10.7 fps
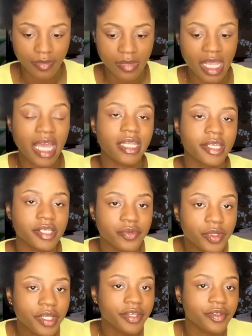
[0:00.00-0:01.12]
and there's the
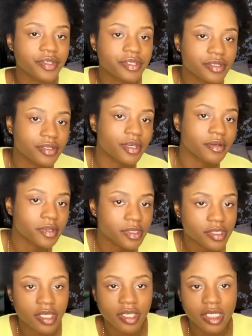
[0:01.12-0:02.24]
one that you're sitting down and
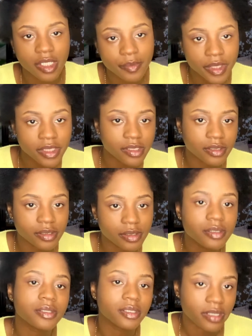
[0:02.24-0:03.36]
shaking your body
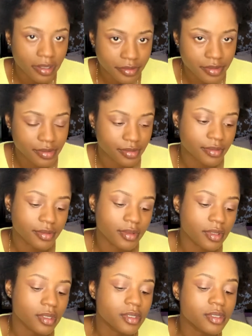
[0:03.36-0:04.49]
dance.
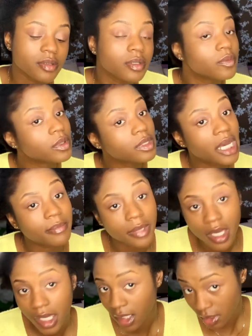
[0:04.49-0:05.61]
So the one that
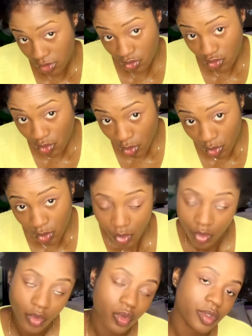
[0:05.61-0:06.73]
I can do
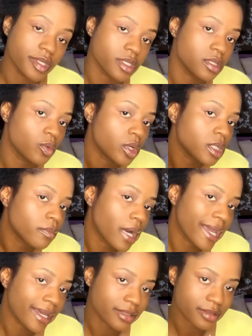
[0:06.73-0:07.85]
is the one in my
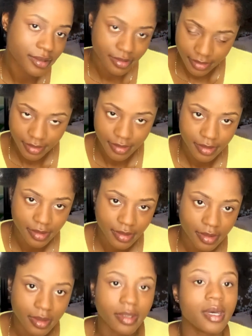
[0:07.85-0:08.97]
head
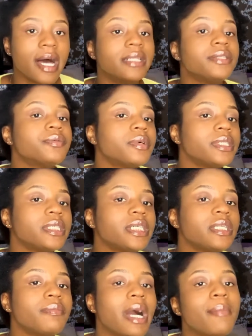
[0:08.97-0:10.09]
and the one
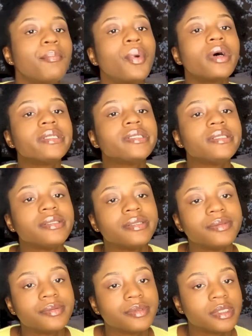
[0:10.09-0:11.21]
in my body,
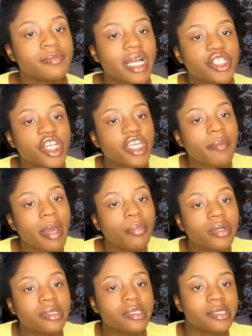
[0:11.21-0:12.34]
in my shaking my
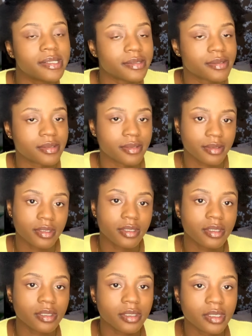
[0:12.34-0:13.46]
body dance.
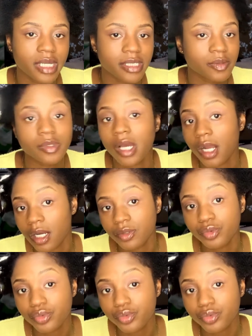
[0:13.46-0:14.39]
That's the one I can do.